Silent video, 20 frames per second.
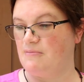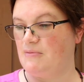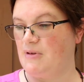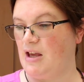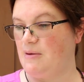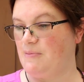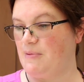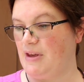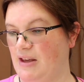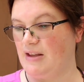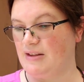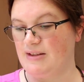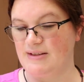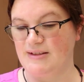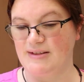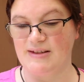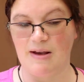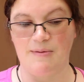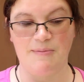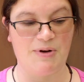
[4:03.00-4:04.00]
Maybe in the
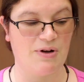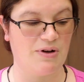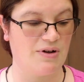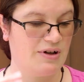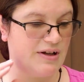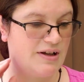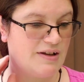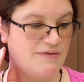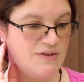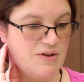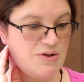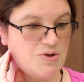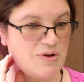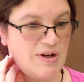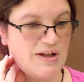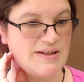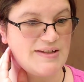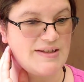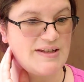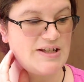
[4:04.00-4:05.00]
summer if you
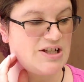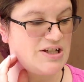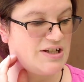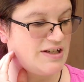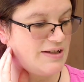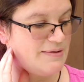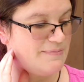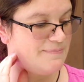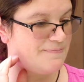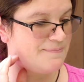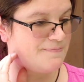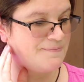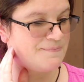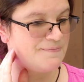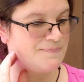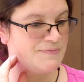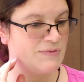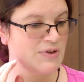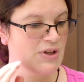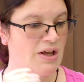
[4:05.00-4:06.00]
transitioned them.
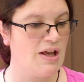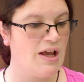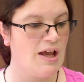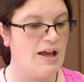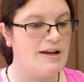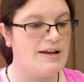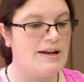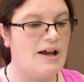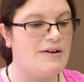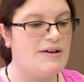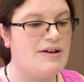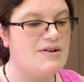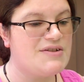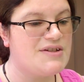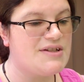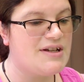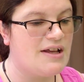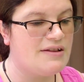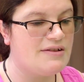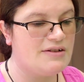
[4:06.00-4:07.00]
Now
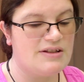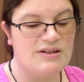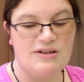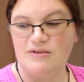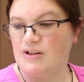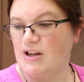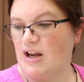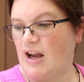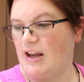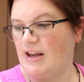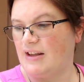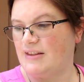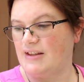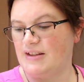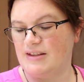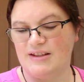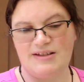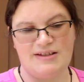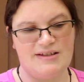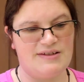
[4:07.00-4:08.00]
here's another little guy. I
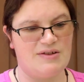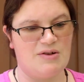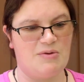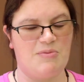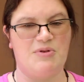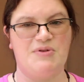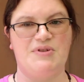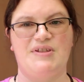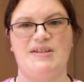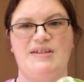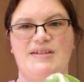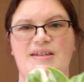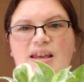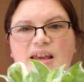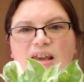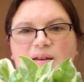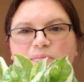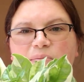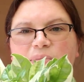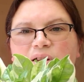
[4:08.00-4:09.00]
think this is almost the
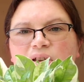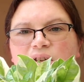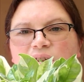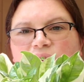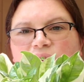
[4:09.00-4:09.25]
same.